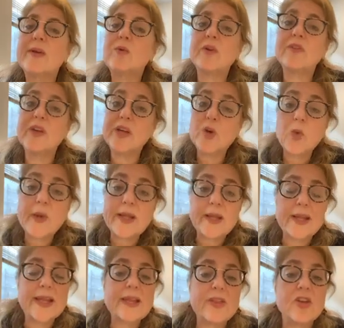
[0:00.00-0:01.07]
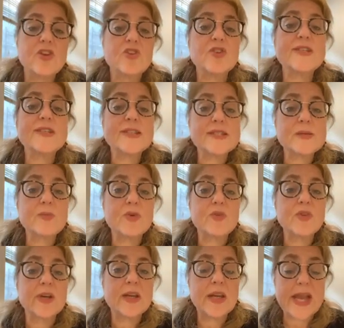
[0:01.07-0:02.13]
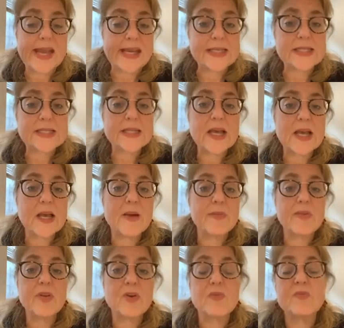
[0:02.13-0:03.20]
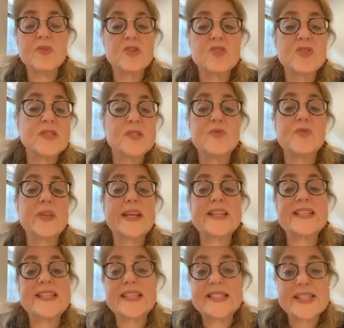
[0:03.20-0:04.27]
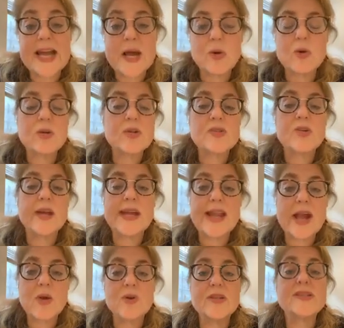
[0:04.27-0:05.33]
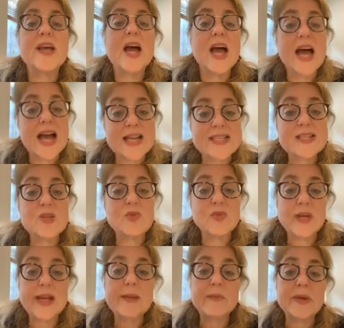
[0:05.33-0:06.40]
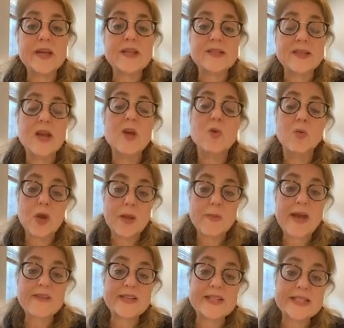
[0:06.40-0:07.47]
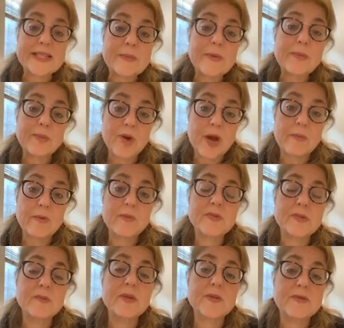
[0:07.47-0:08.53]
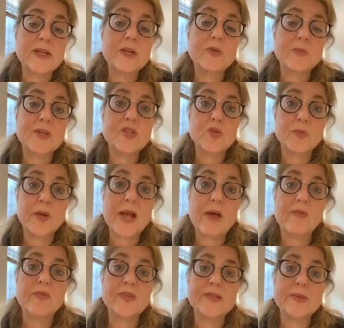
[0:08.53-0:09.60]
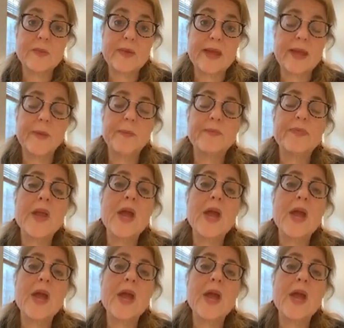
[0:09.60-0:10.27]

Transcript: They work very quickly and they're in your system overnight. They're in your system for like 6 hours or 8 hours. I said overnight because when I'm having sleeping problems, sometimes that could be super helpful to me.